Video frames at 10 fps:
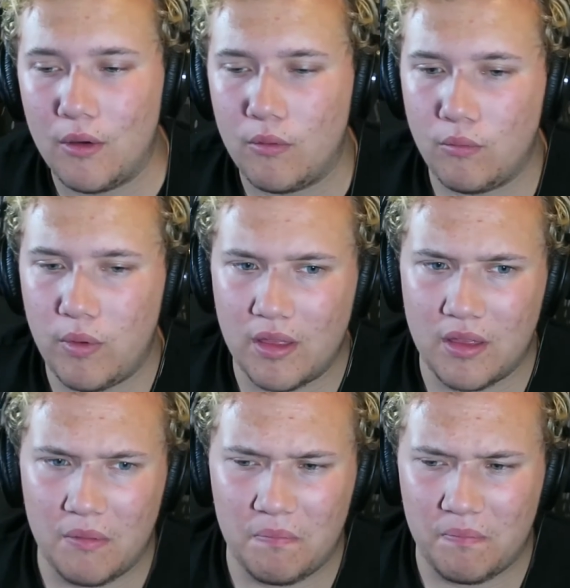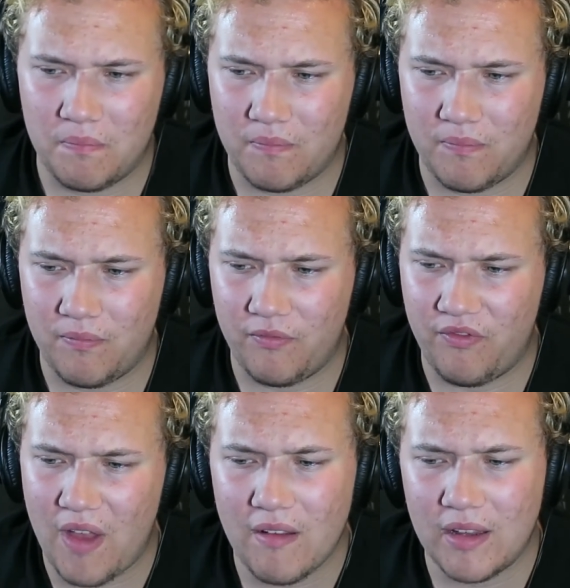with the
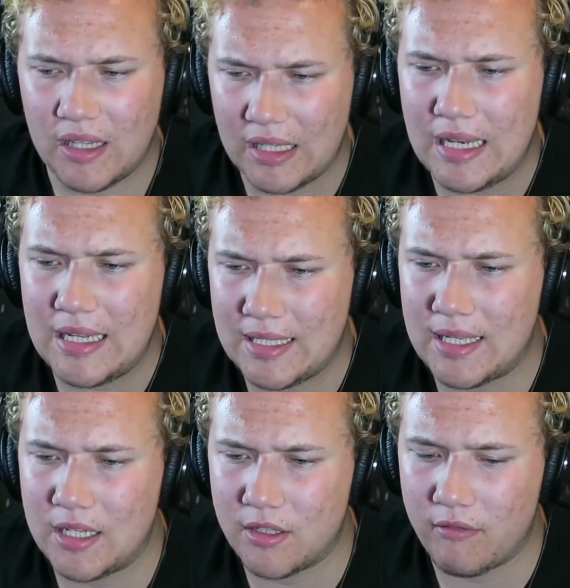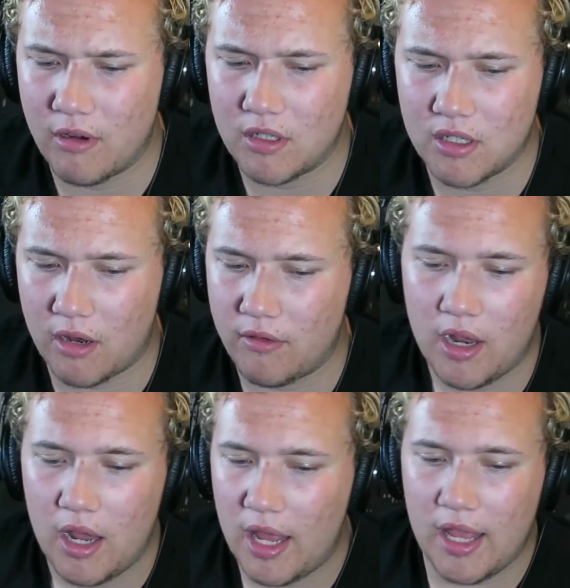very clearly sinister undertone
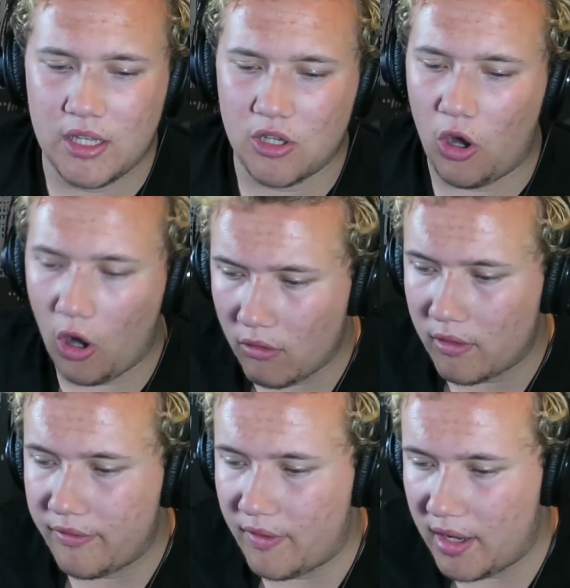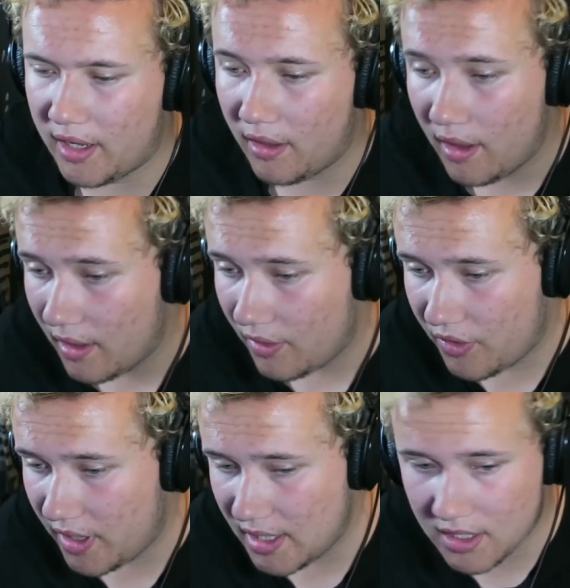is horrifying.
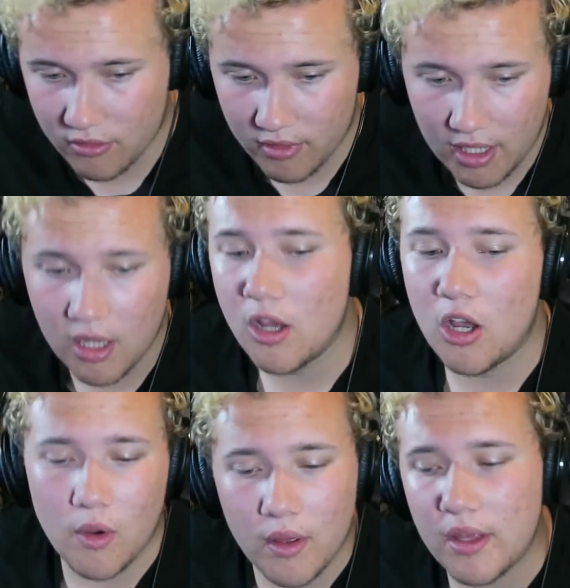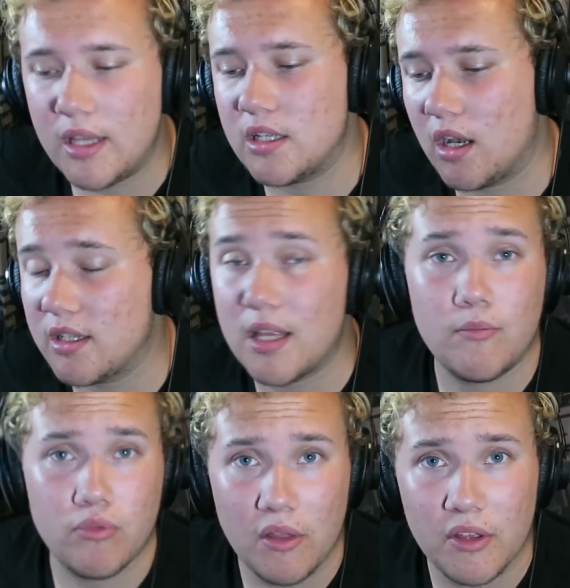These three, who are these guys? Are they
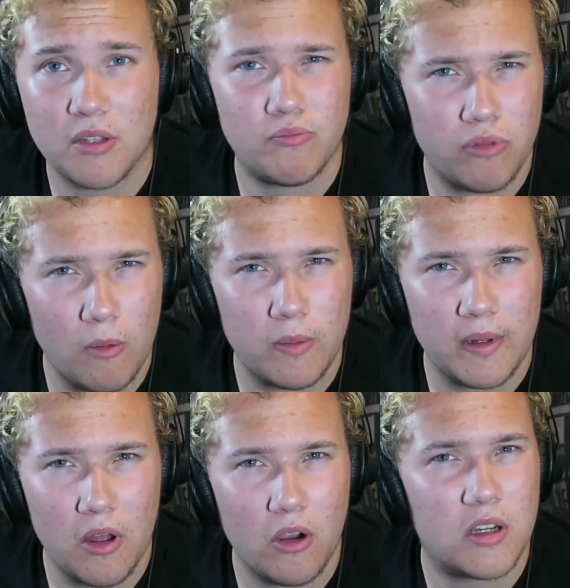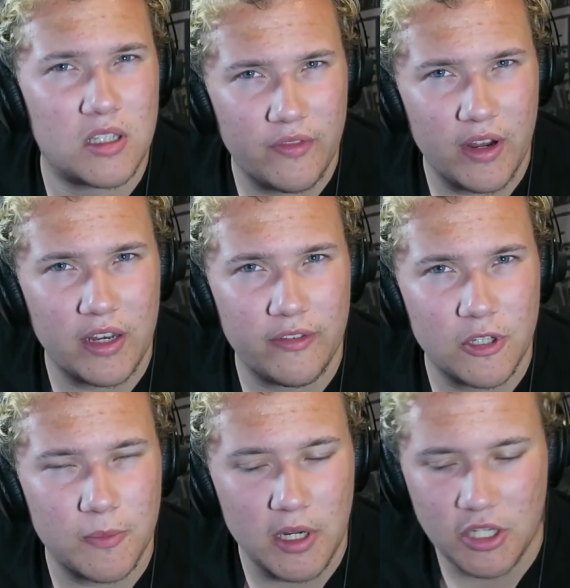brothers? Probably not, because they're very different
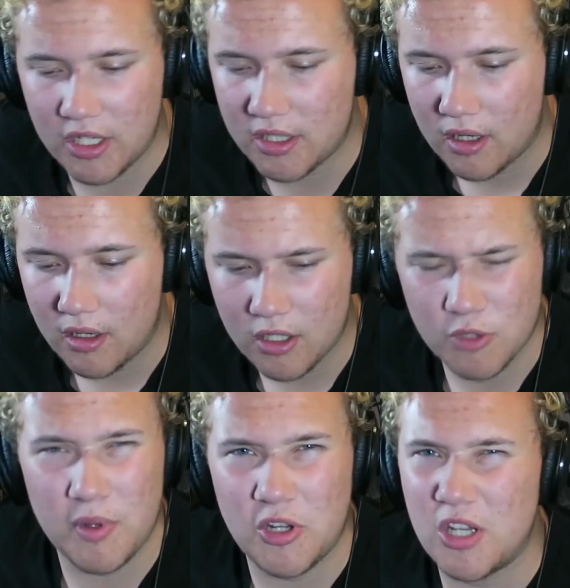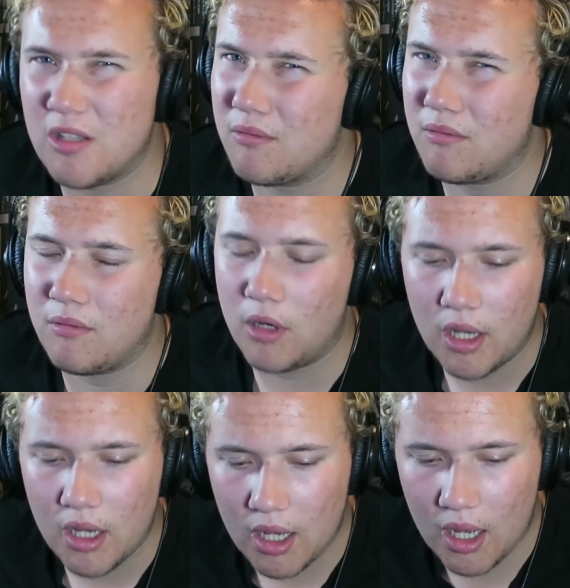species. Species? Who
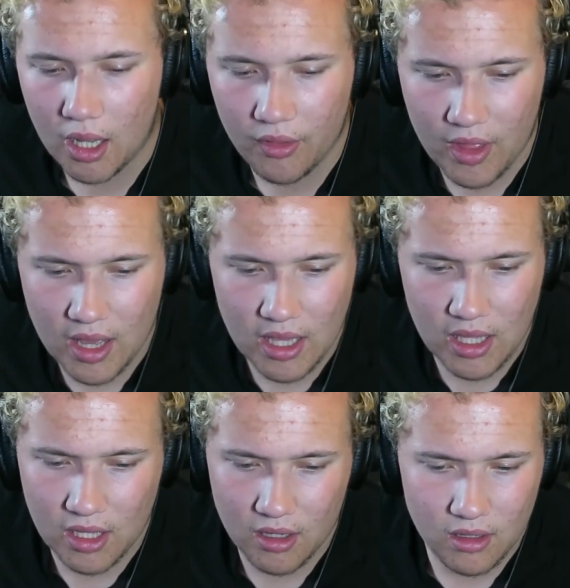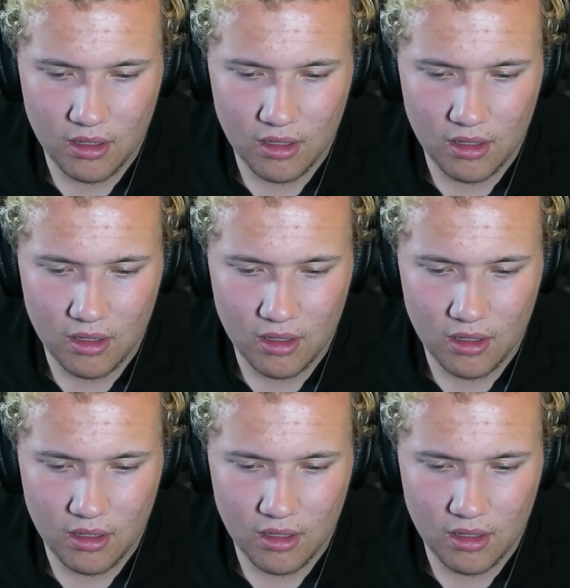Are they